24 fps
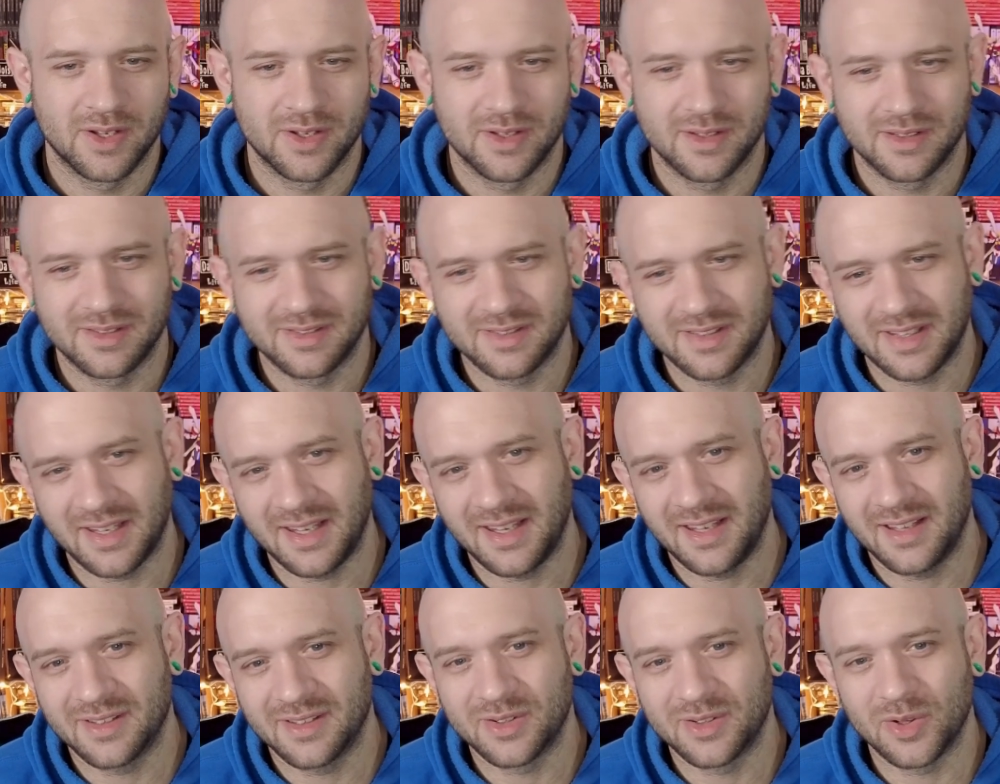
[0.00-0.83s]

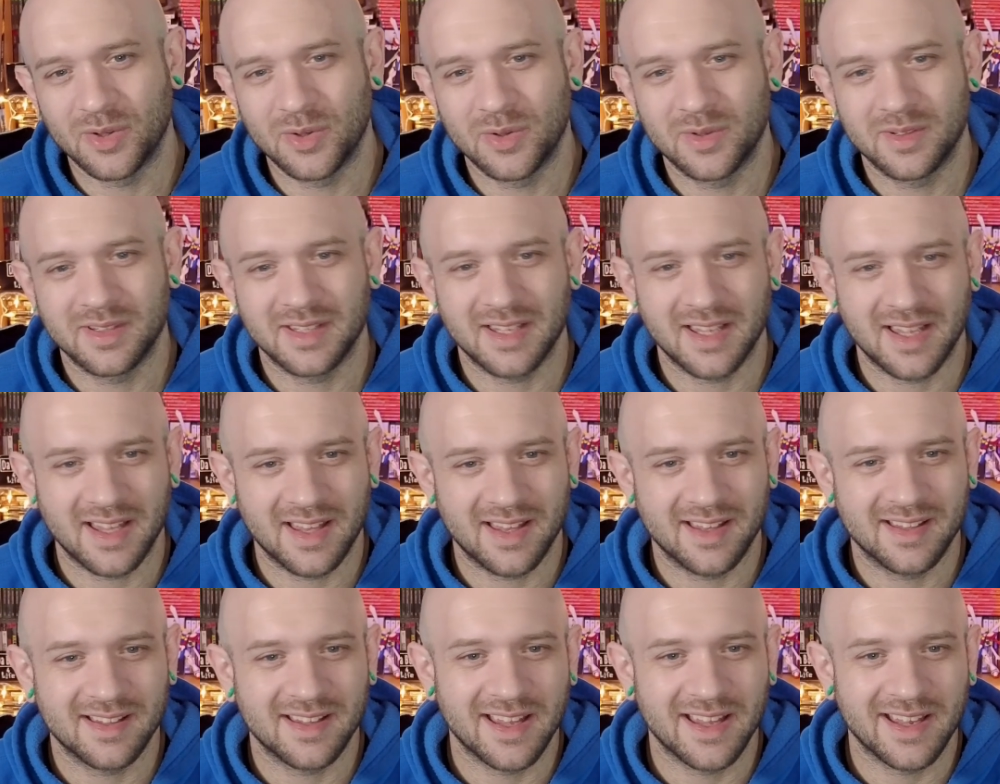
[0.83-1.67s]
See, dude,
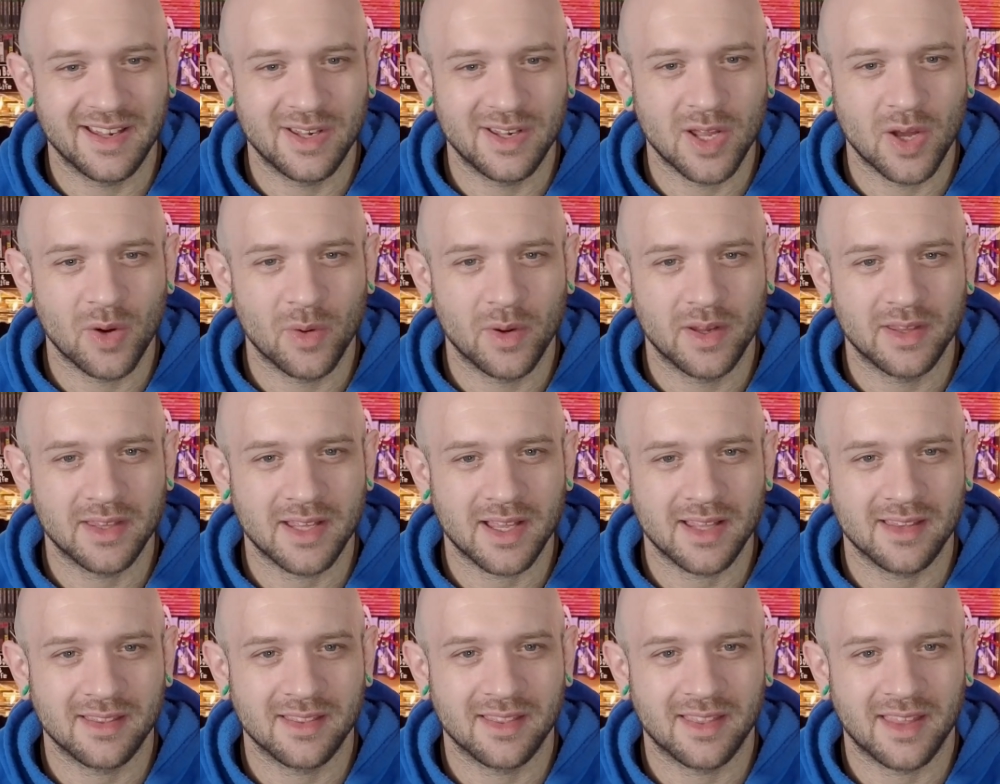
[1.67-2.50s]
and knowing
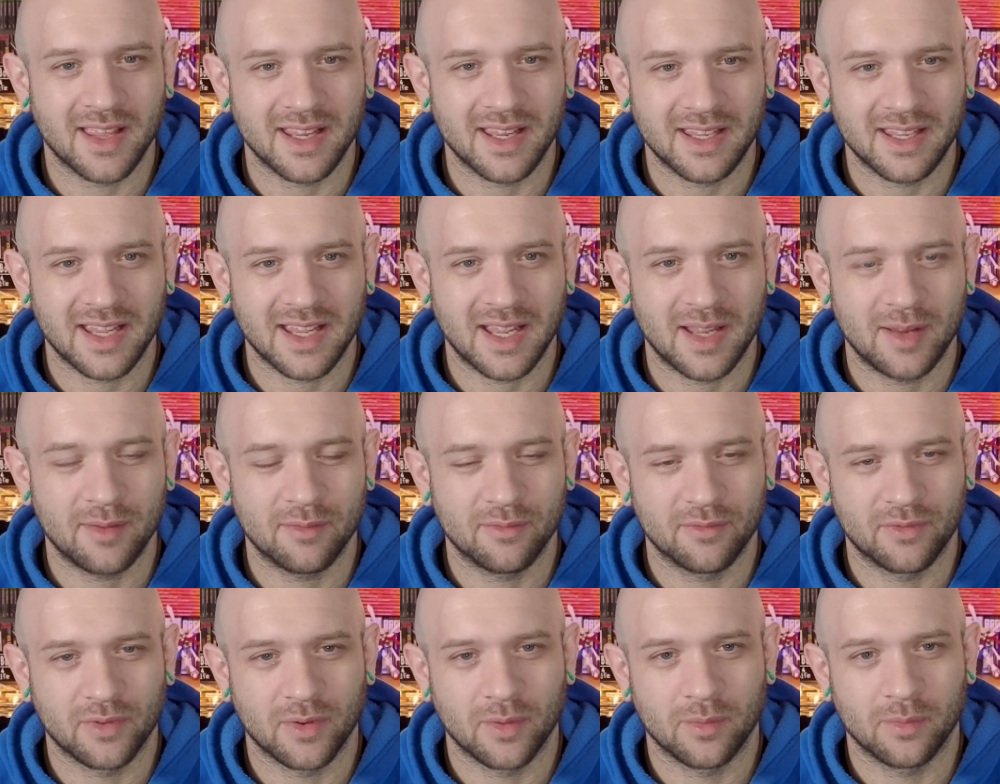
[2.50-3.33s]
that they came
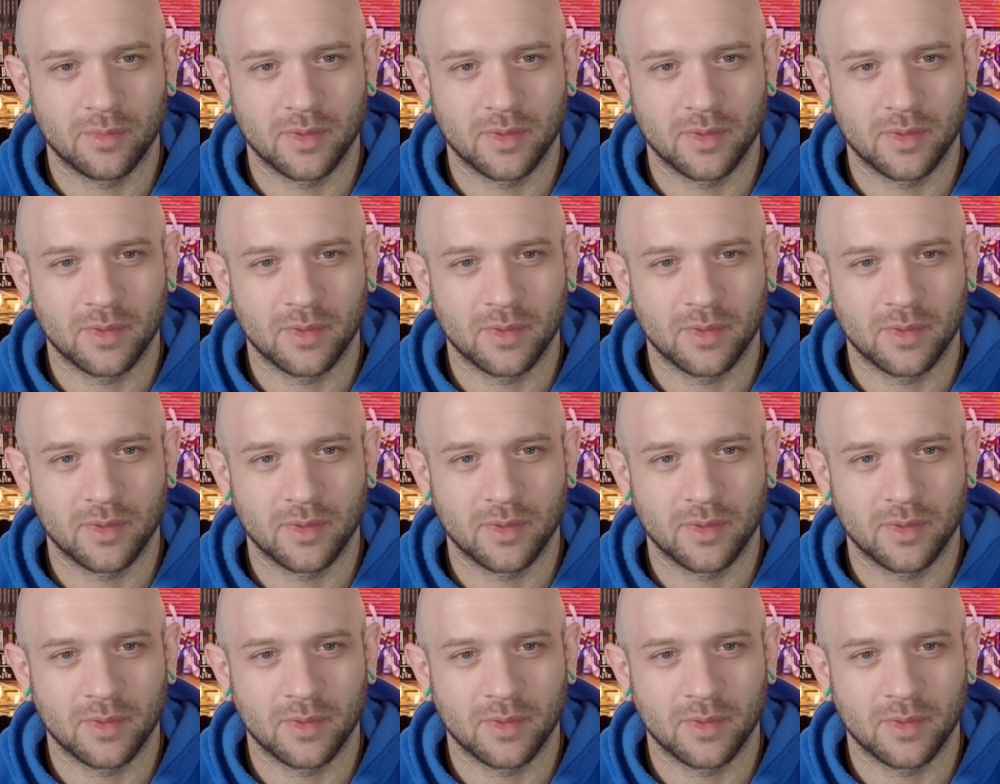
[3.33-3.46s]
from